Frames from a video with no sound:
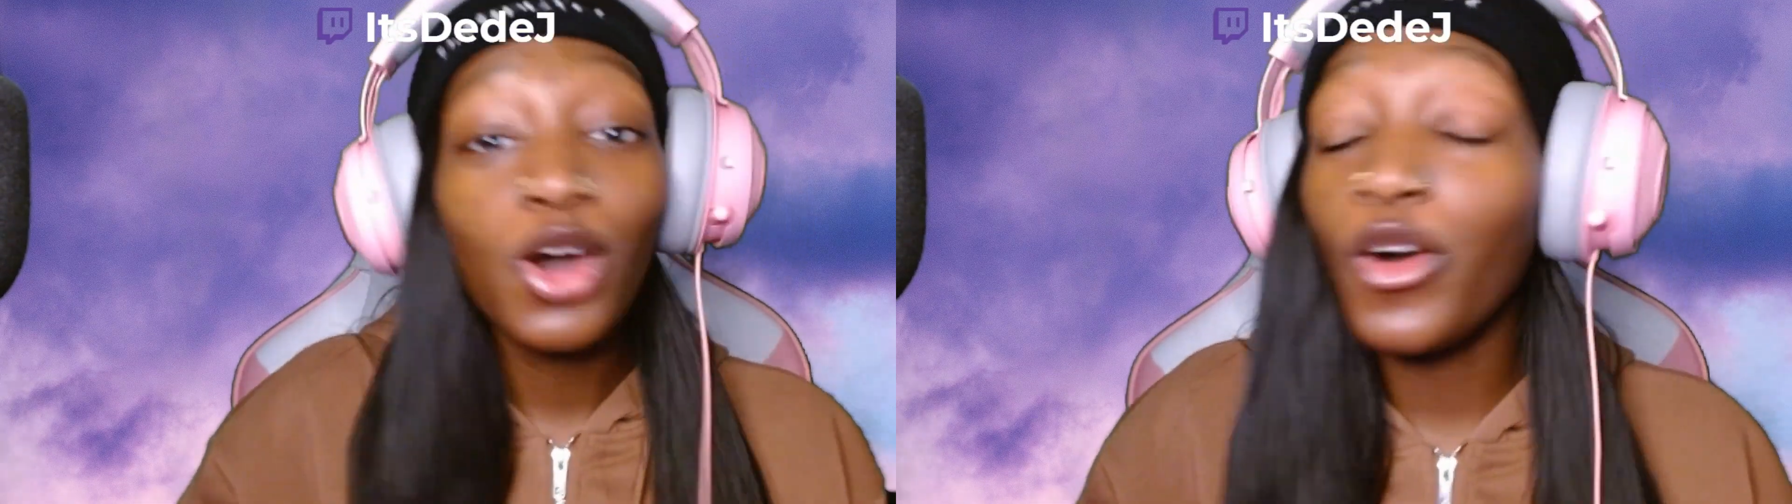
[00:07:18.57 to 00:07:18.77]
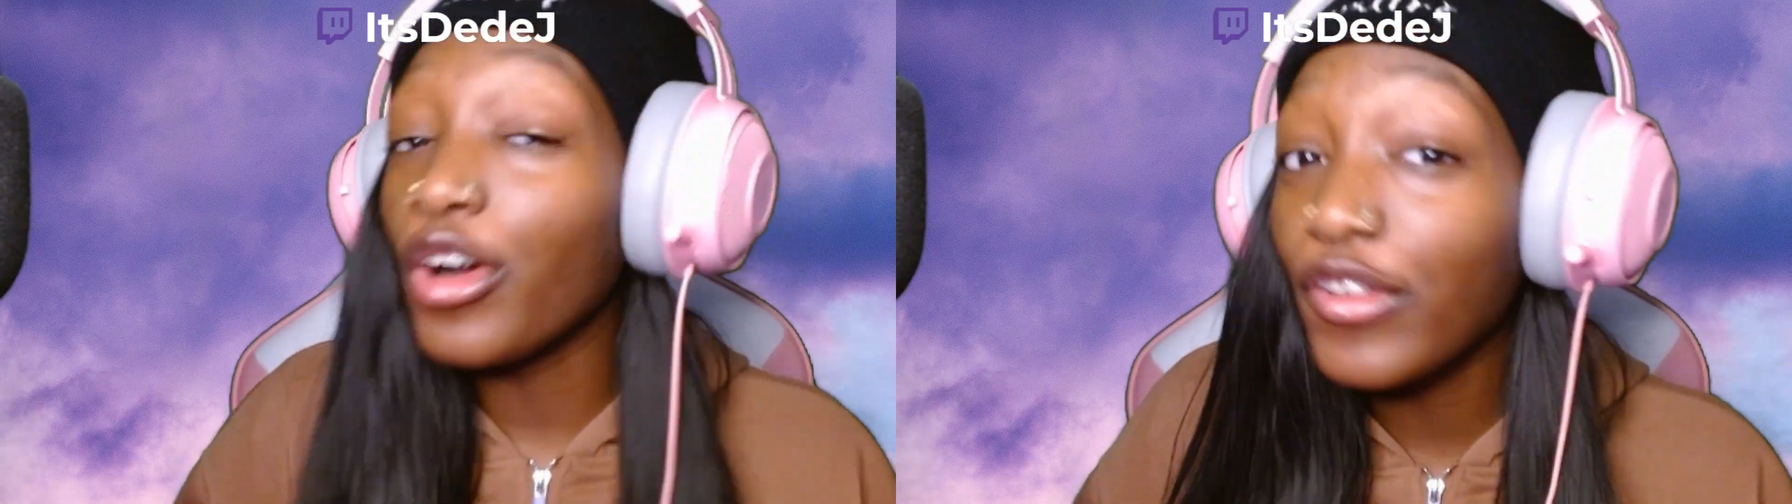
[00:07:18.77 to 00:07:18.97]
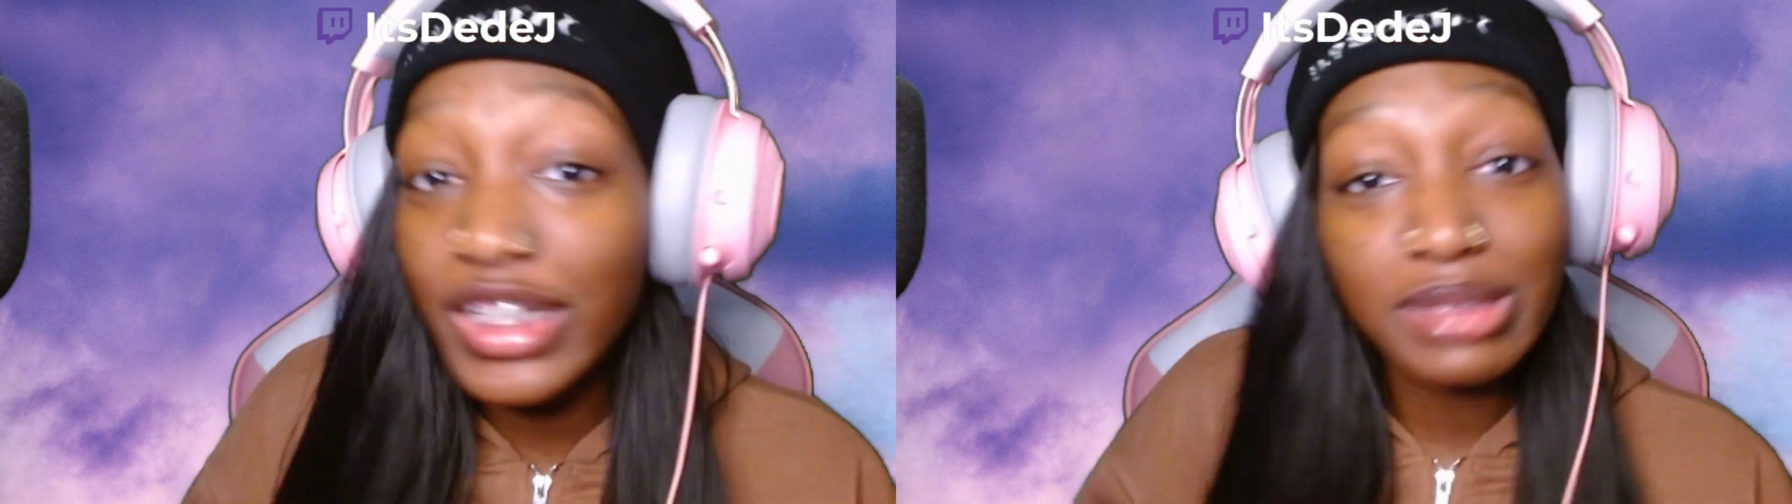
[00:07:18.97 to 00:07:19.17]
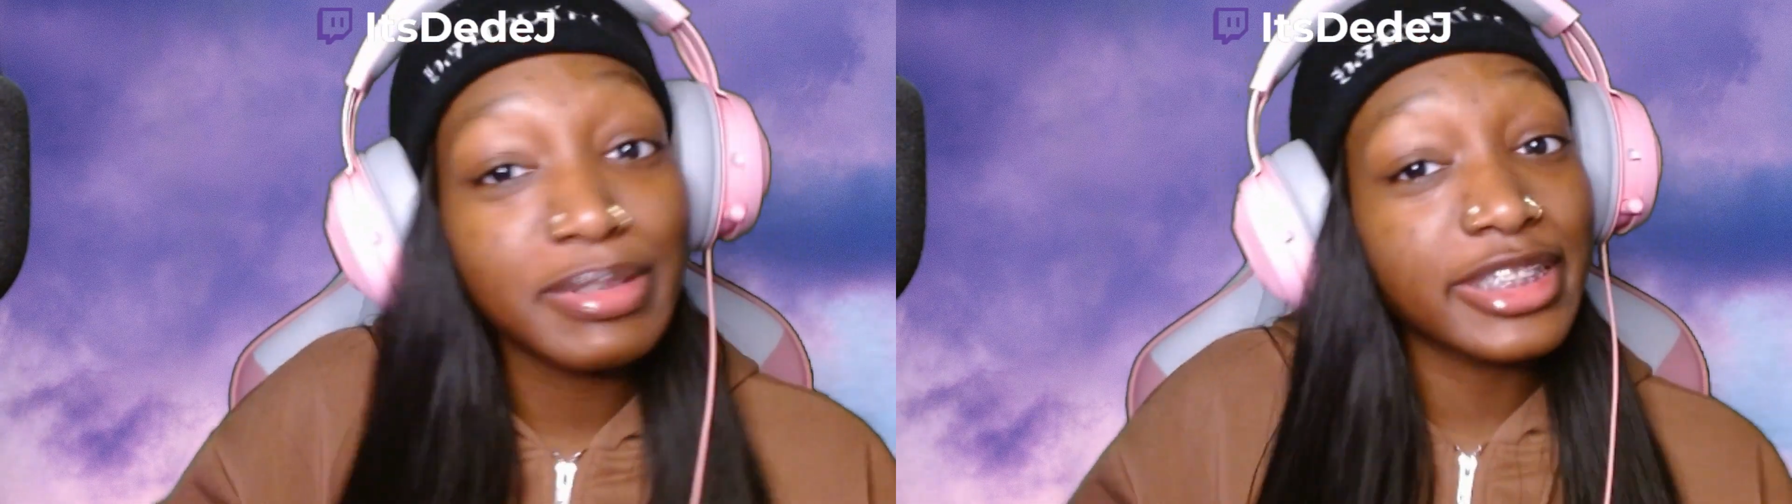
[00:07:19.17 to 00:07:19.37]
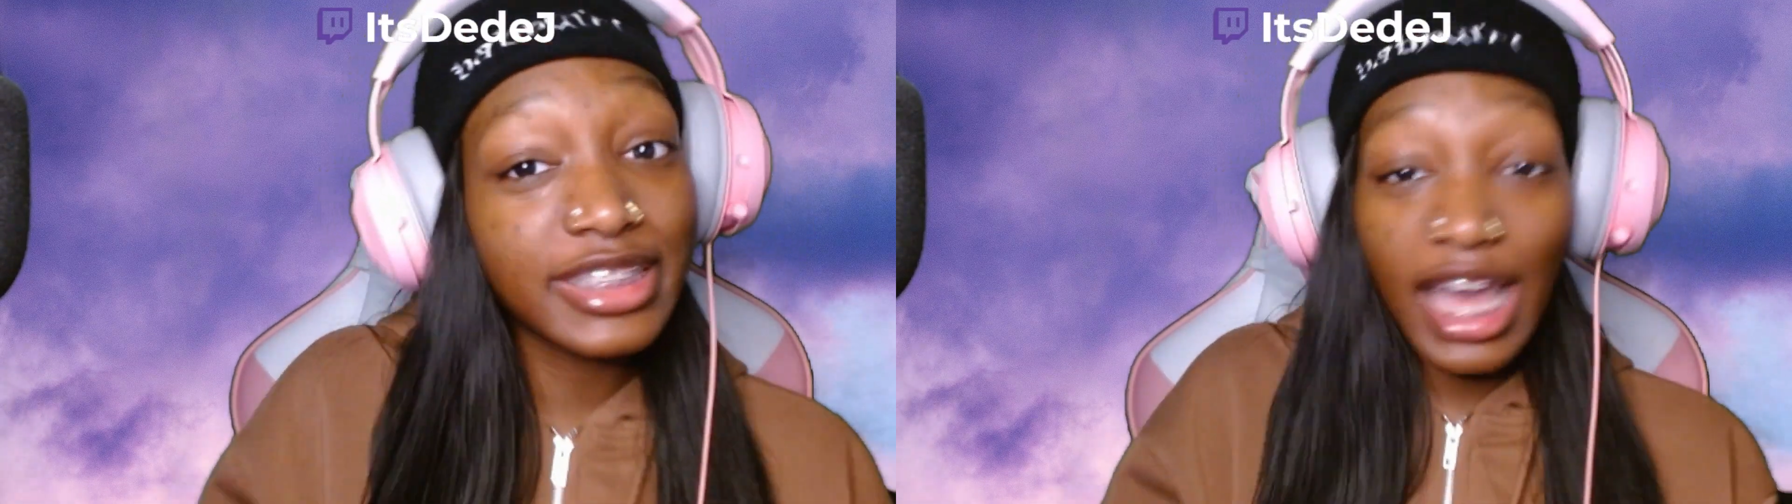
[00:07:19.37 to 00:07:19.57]
On
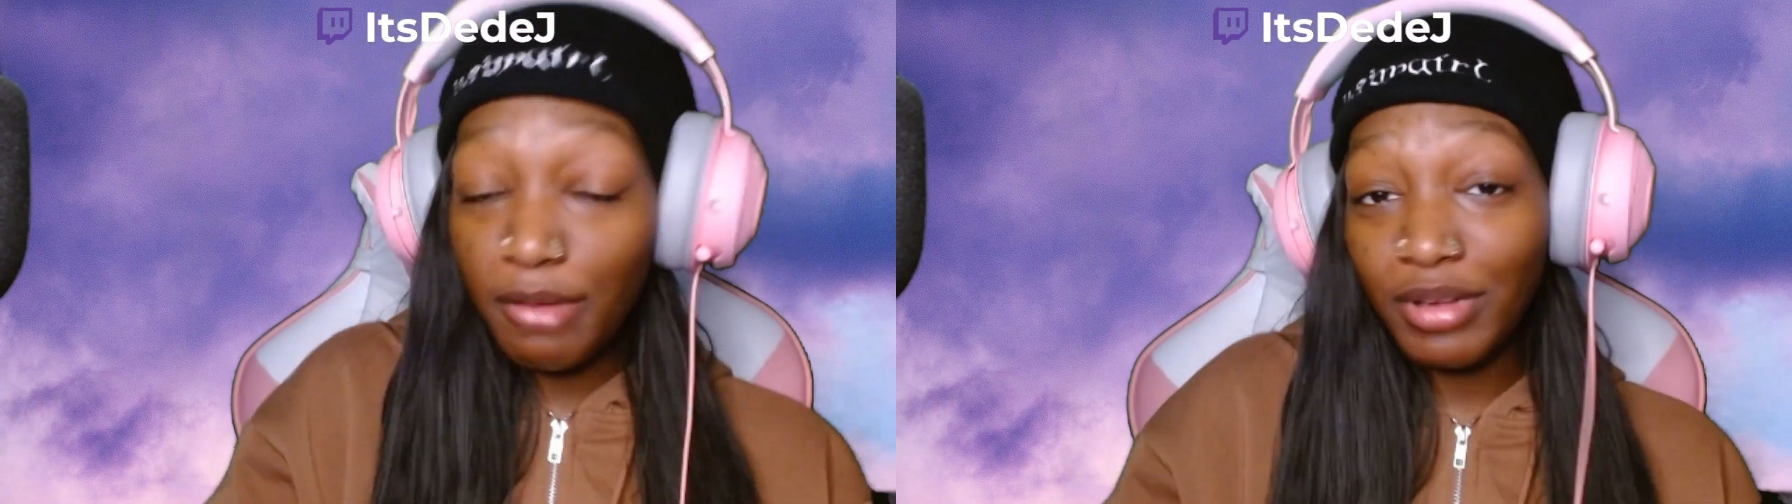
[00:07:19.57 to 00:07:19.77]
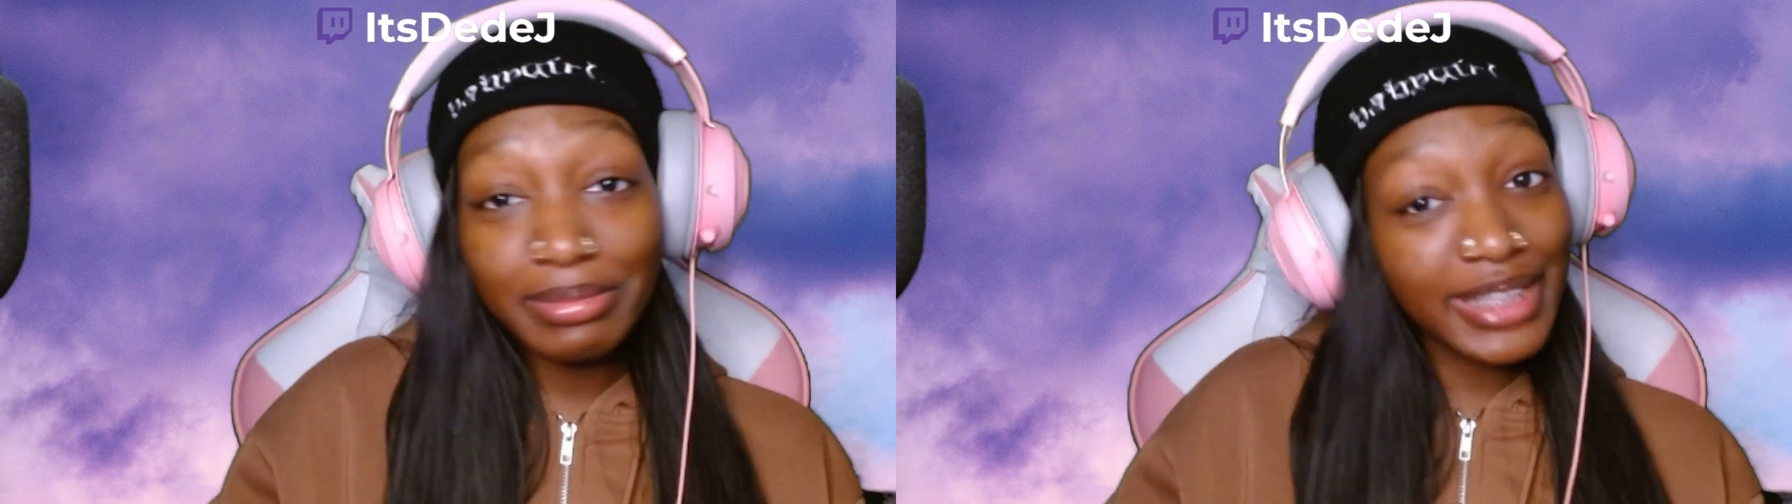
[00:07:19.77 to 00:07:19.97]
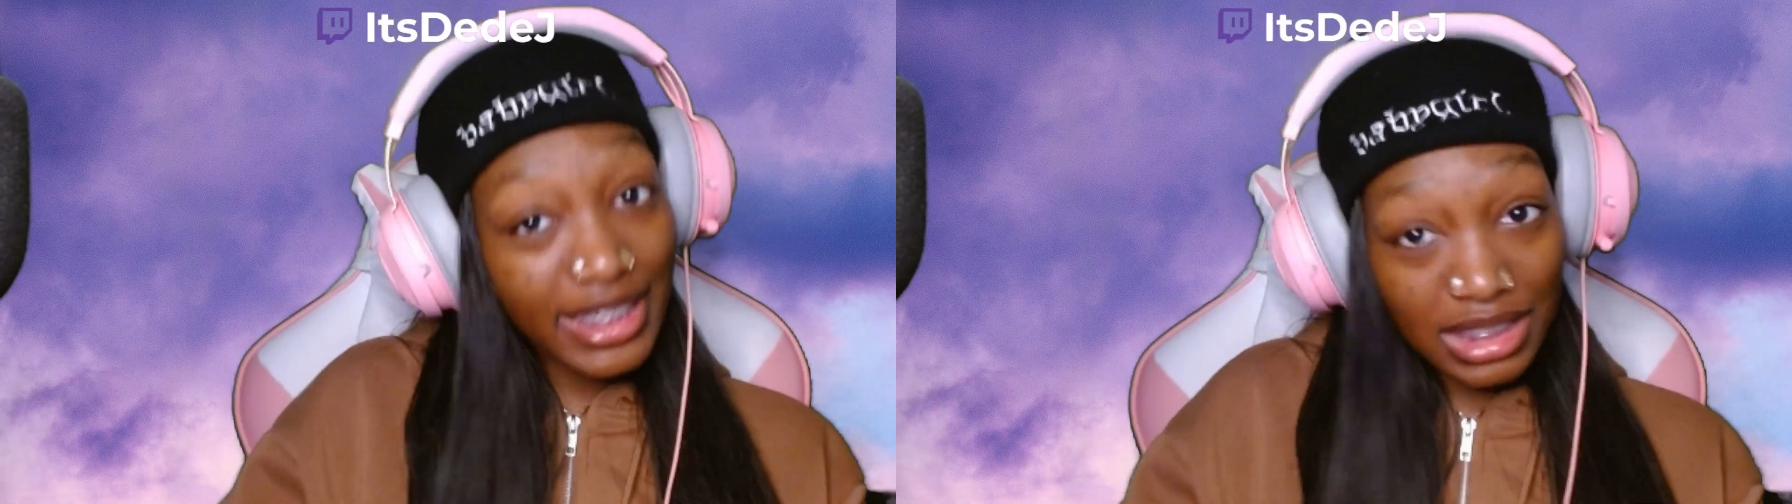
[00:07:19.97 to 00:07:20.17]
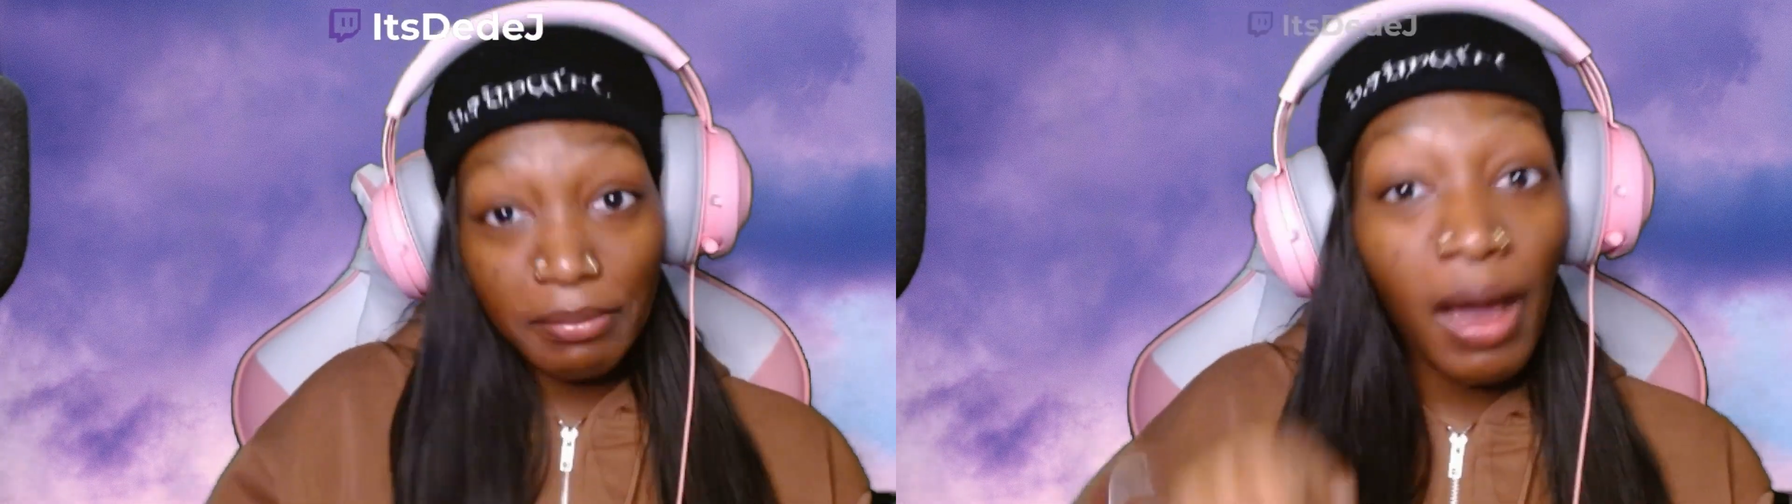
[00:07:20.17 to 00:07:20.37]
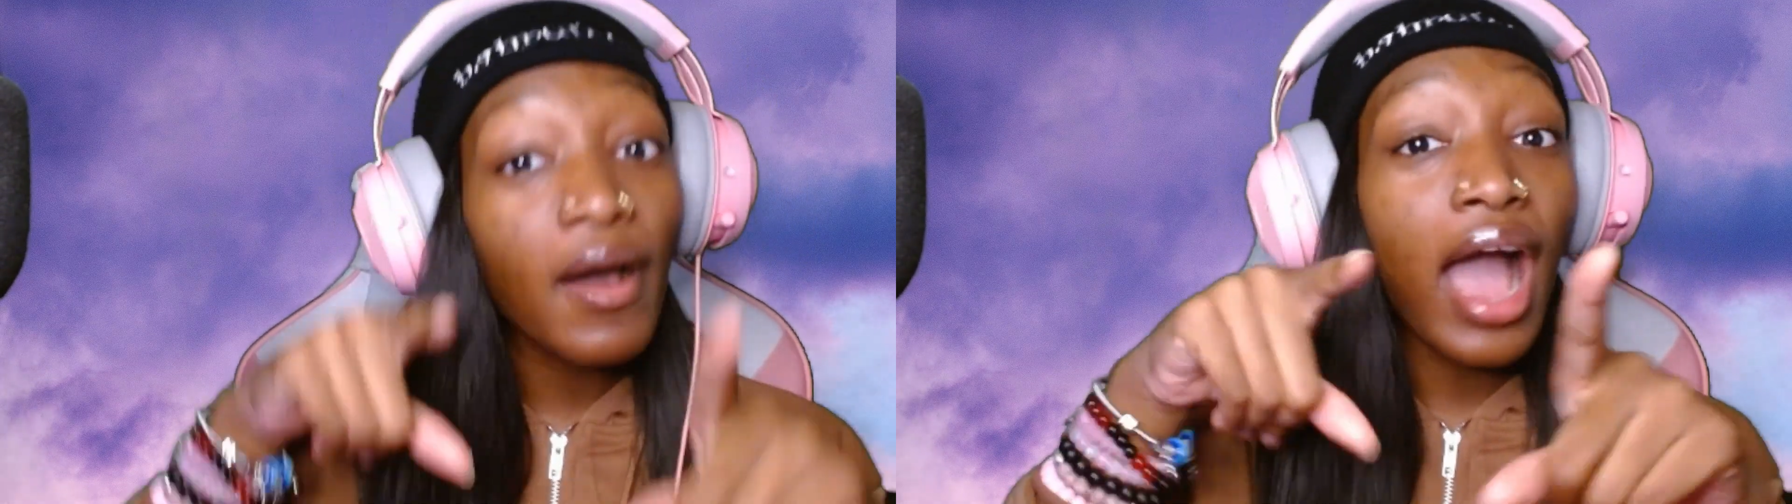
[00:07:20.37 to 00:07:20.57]
Christmas Day. When the tickets
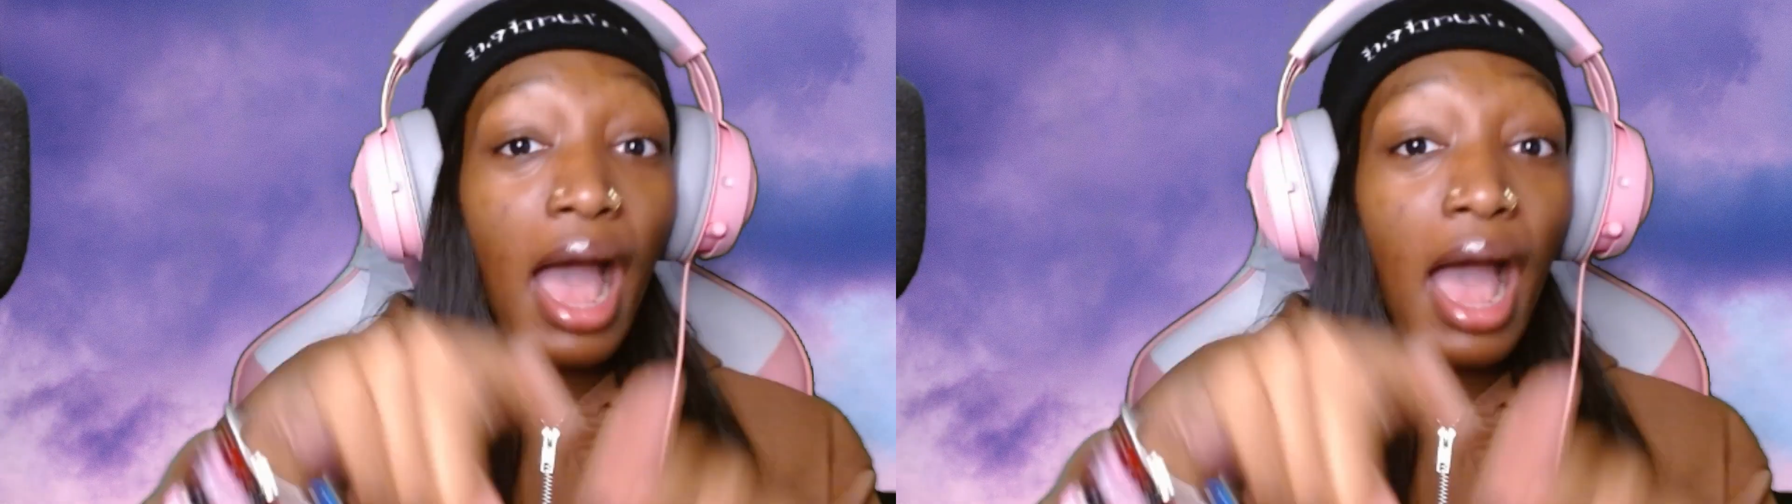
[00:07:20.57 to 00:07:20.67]
come out,